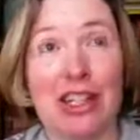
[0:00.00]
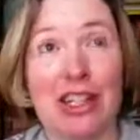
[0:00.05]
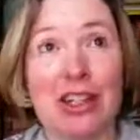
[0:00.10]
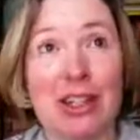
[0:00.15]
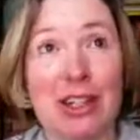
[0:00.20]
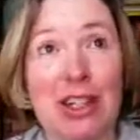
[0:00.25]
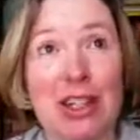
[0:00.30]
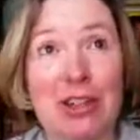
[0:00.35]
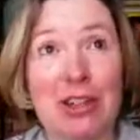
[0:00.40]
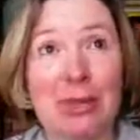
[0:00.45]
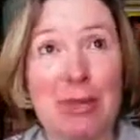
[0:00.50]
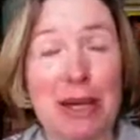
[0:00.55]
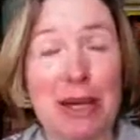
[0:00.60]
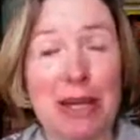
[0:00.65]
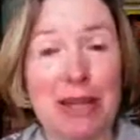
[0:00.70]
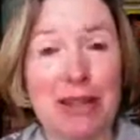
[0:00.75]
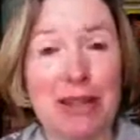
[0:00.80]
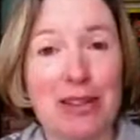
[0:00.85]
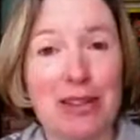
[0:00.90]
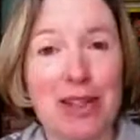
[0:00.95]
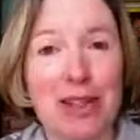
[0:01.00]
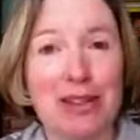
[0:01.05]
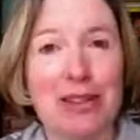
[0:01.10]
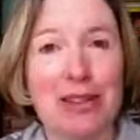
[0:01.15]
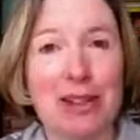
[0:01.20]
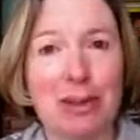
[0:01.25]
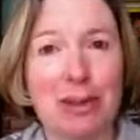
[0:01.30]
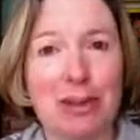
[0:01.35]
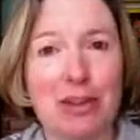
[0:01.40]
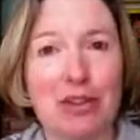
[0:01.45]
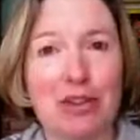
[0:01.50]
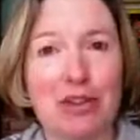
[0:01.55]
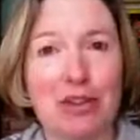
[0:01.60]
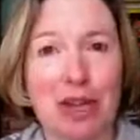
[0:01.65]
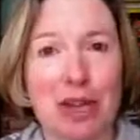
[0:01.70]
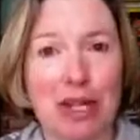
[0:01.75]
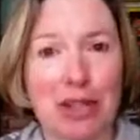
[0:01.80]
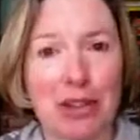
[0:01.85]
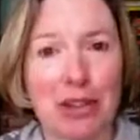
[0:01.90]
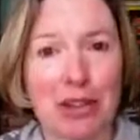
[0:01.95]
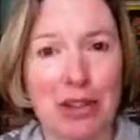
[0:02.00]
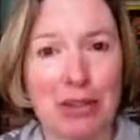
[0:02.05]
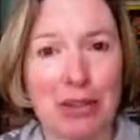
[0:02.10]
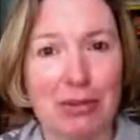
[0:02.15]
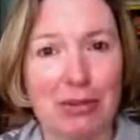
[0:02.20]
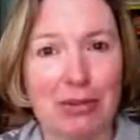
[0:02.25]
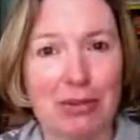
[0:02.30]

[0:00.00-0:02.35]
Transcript: you need to make it stand up straight.